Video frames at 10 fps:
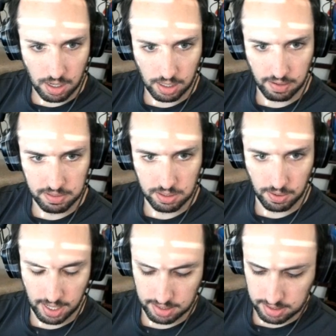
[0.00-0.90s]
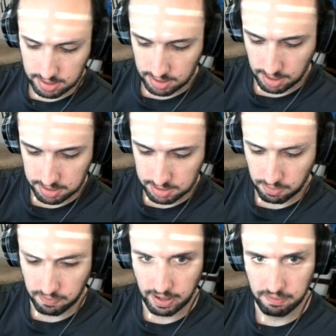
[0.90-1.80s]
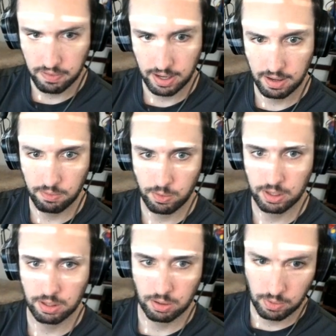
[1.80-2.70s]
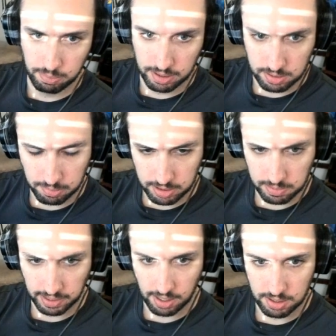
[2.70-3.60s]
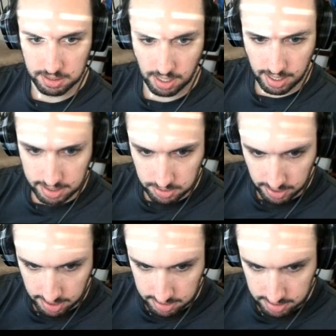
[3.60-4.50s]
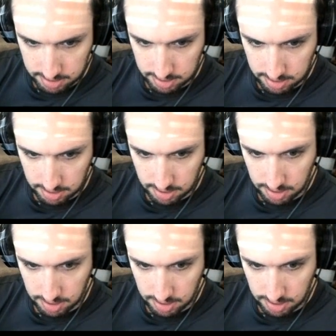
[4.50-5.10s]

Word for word: Archivist Toadette, also five five with three plus one plus one counters and extra hits.